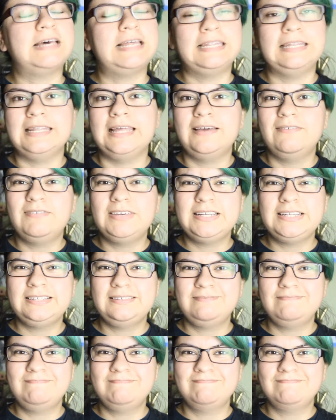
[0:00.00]

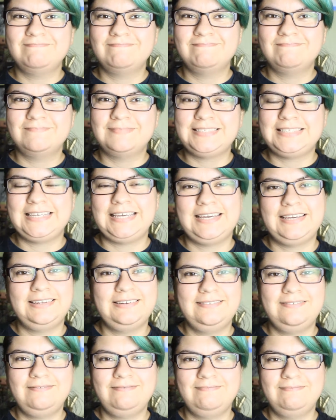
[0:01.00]
11,
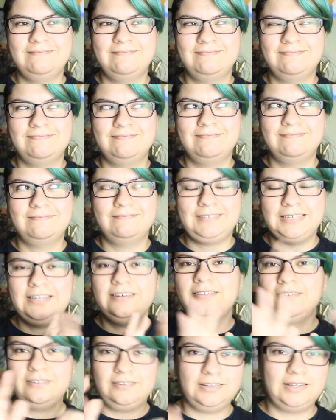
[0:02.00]
10,
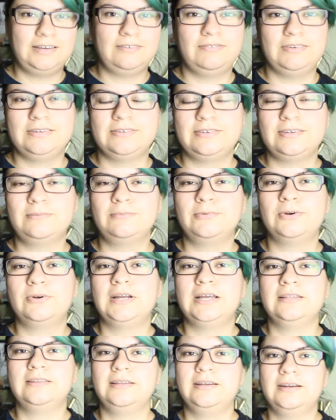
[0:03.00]
10 or 11, somewhere
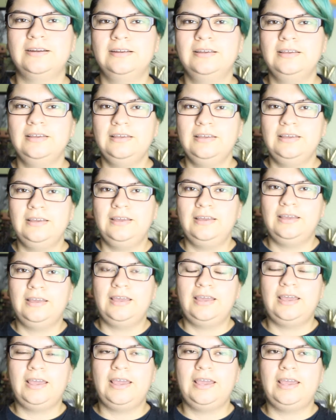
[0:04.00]
around there.
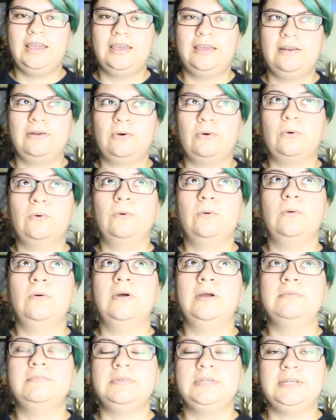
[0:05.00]
And
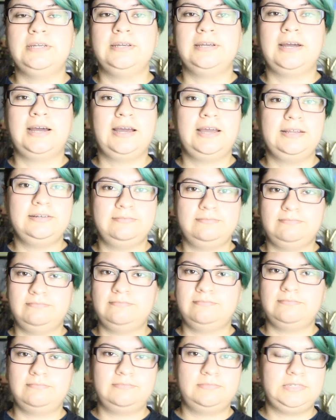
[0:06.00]
OMG, I
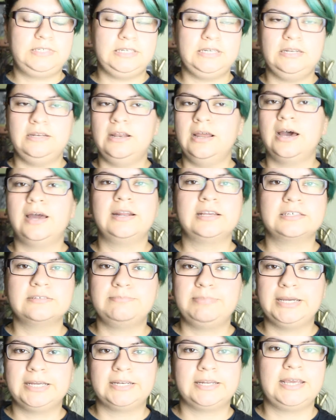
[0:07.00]
did not
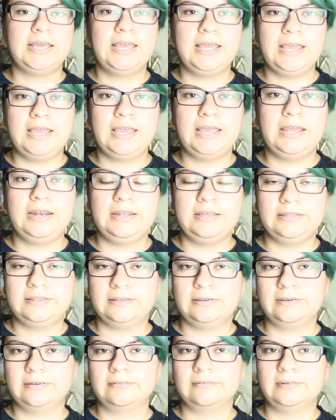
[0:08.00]
expect
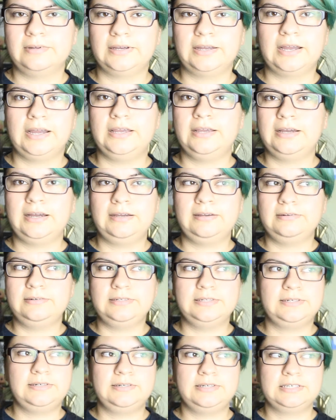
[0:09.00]
anything. Like, I, I
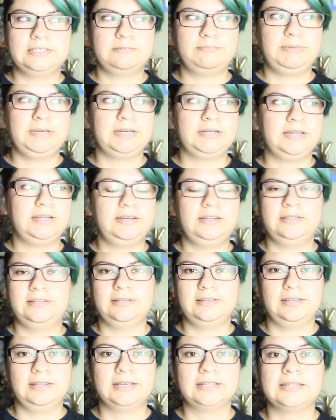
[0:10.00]
didn't expect
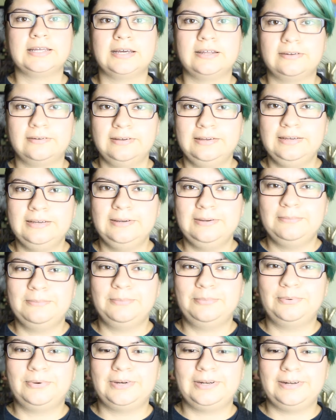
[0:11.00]
anything like that.
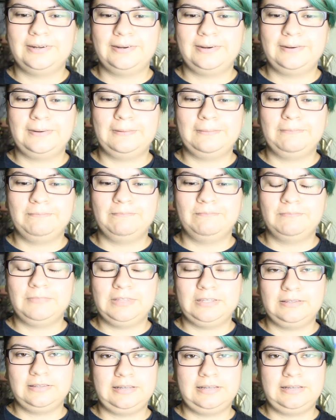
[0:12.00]
But, um,